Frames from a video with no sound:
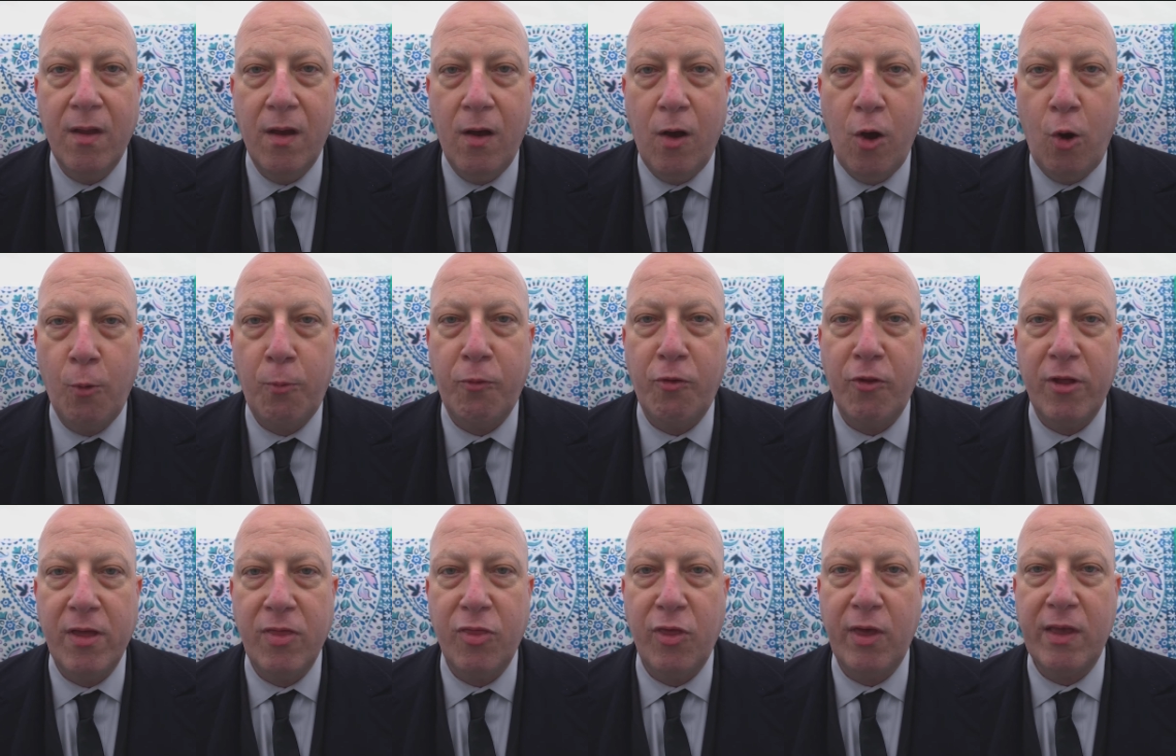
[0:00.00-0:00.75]

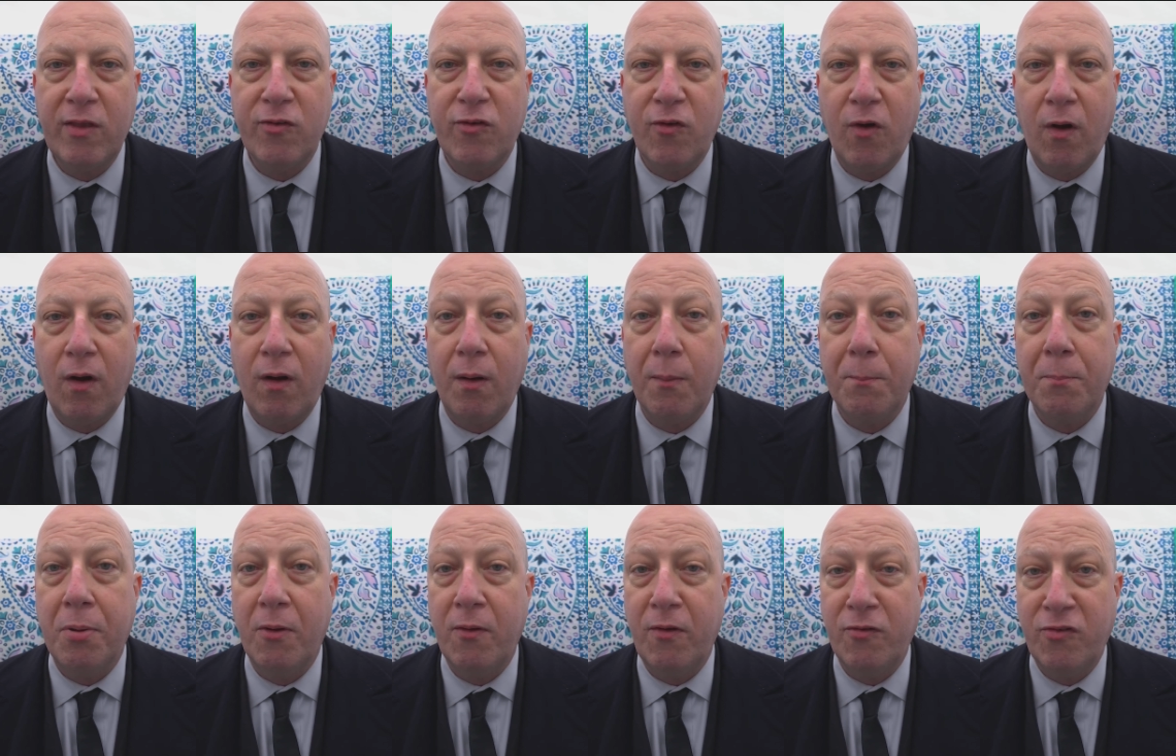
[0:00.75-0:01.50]
hopefully things are
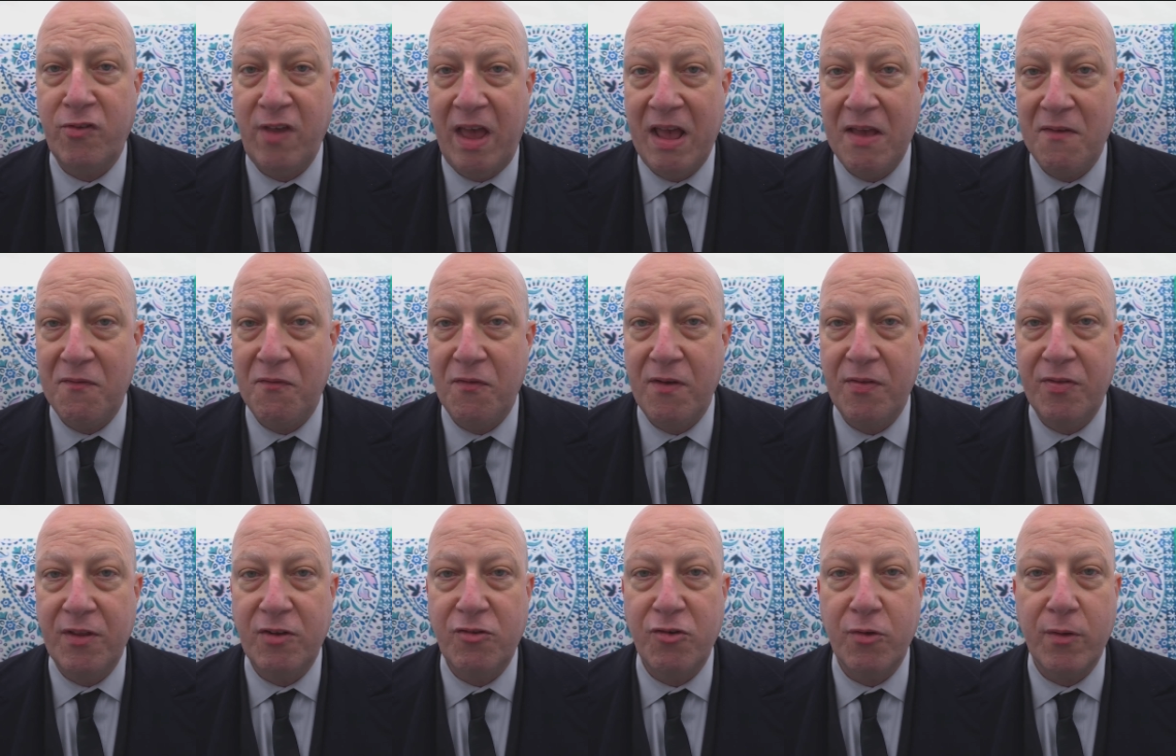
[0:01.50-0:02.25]
safe
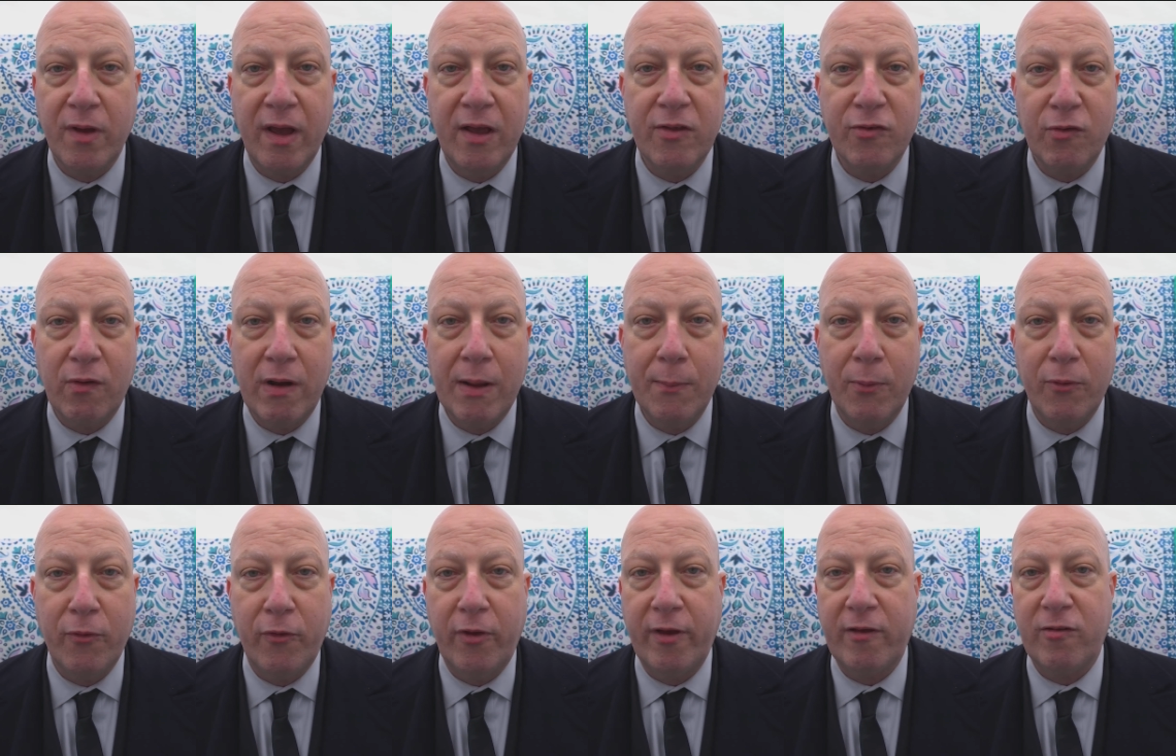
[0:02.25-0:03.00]
and that you guys are
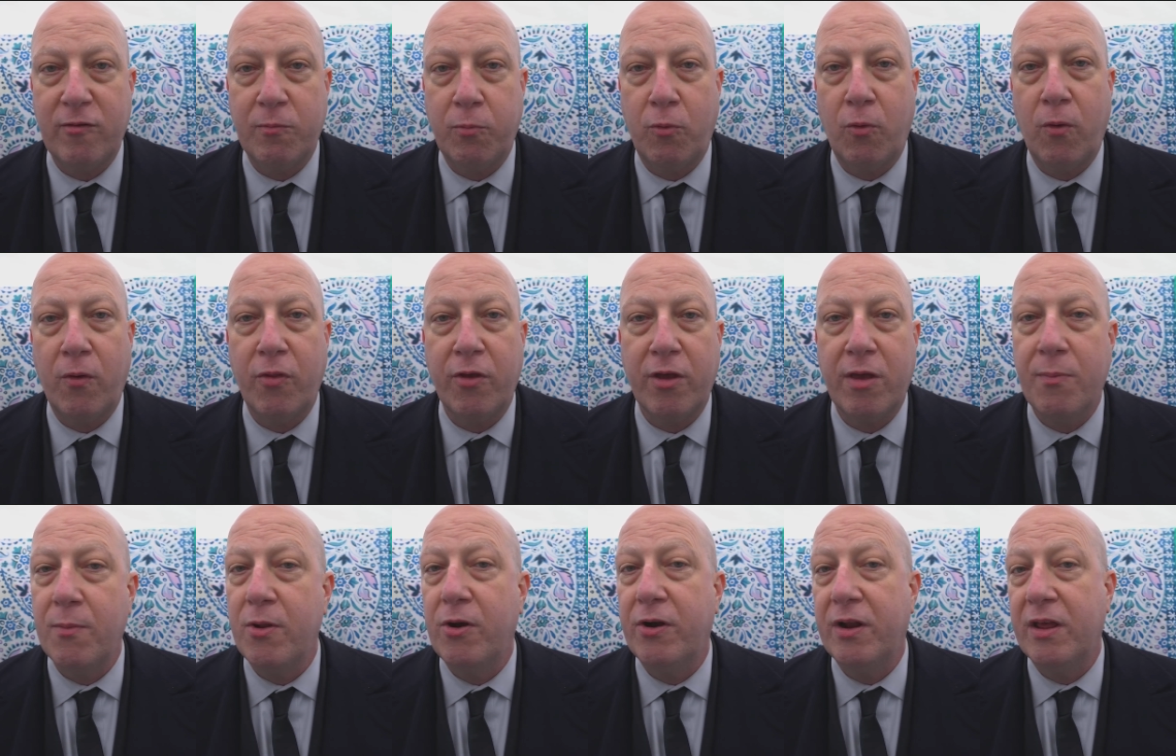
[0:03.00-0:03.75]
able to explore the
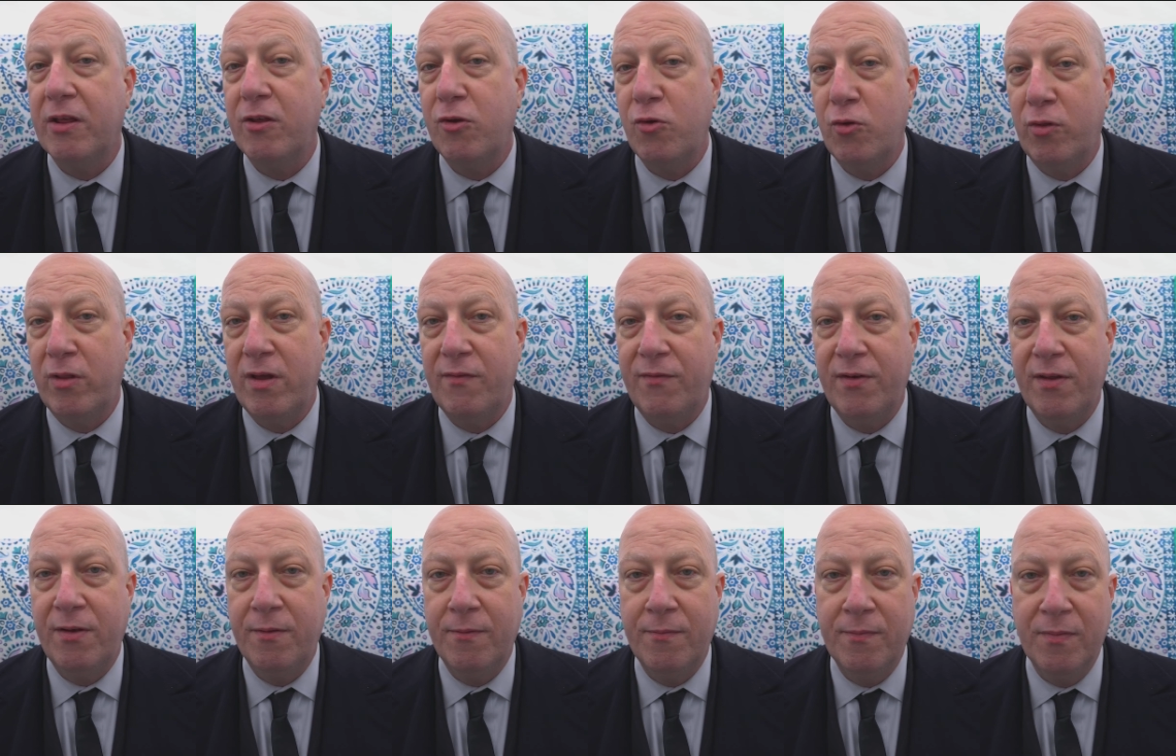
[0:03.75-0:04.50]
community you live
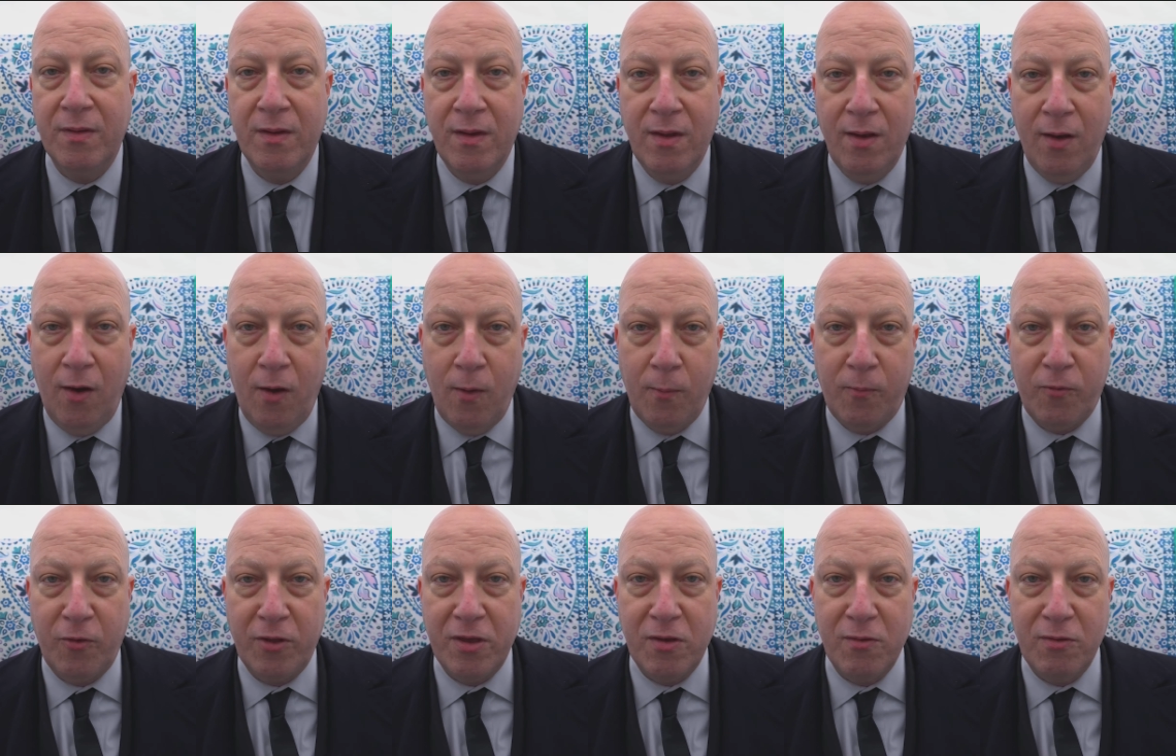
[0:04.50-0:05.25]
in.
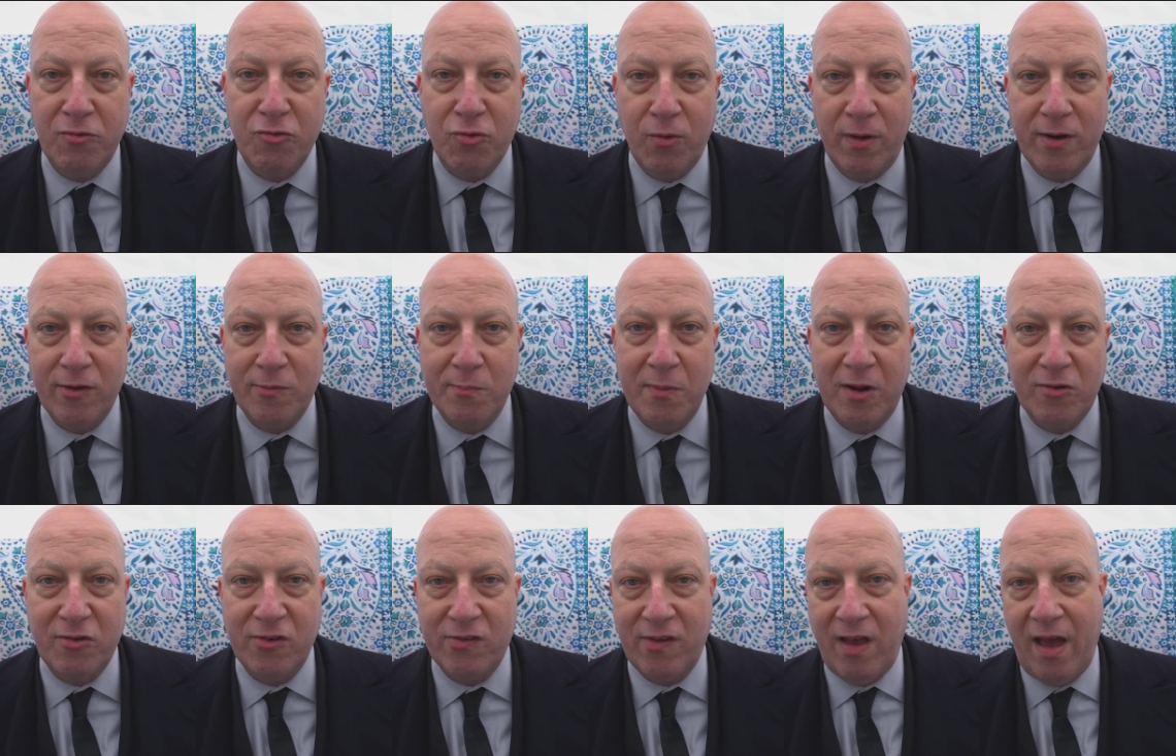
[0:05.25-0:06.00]
Hopefully you enjoyed as
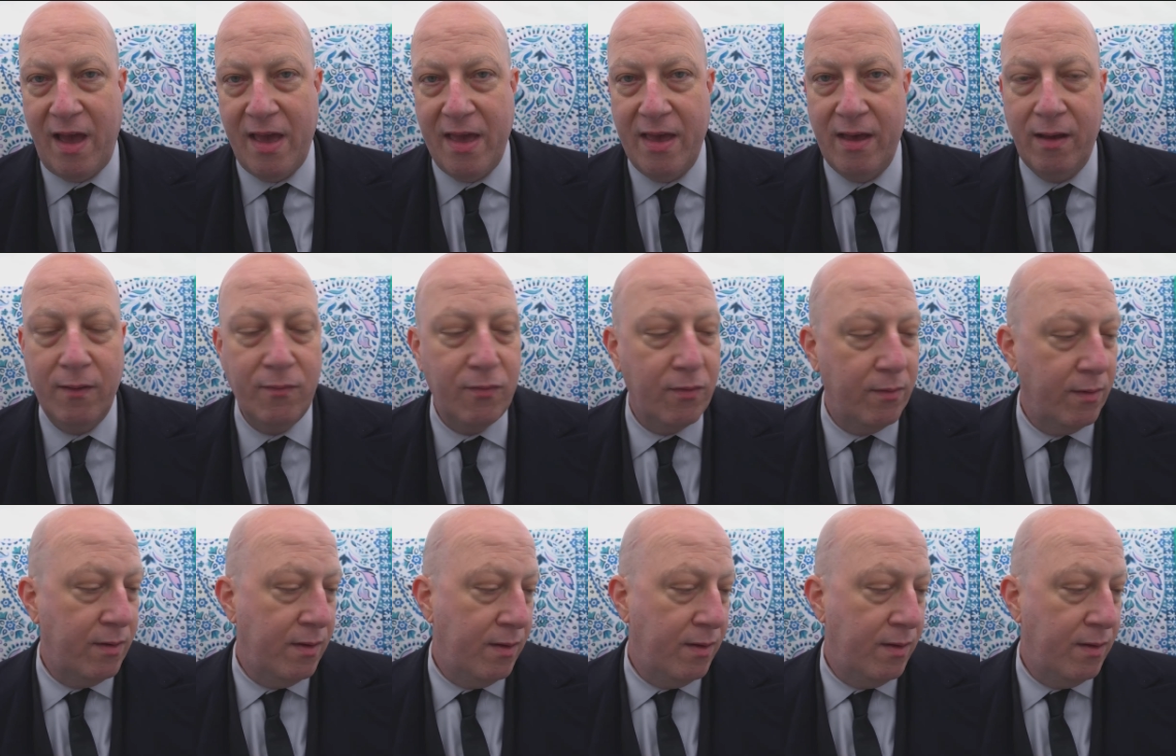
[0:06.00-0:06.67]
much as I have.